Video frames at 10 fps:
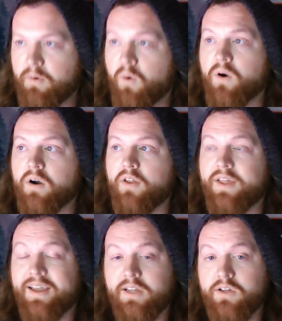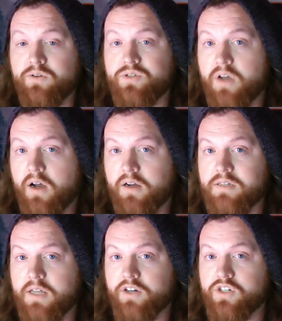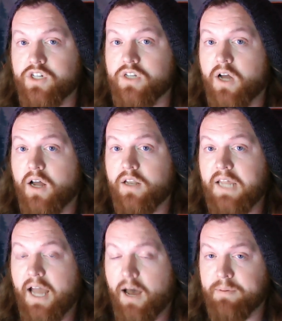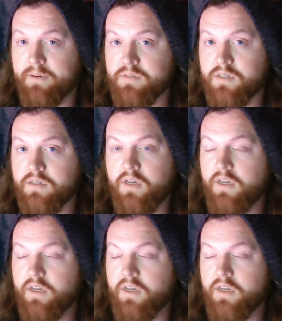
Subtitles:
or are they going to use songs that are just on the albums?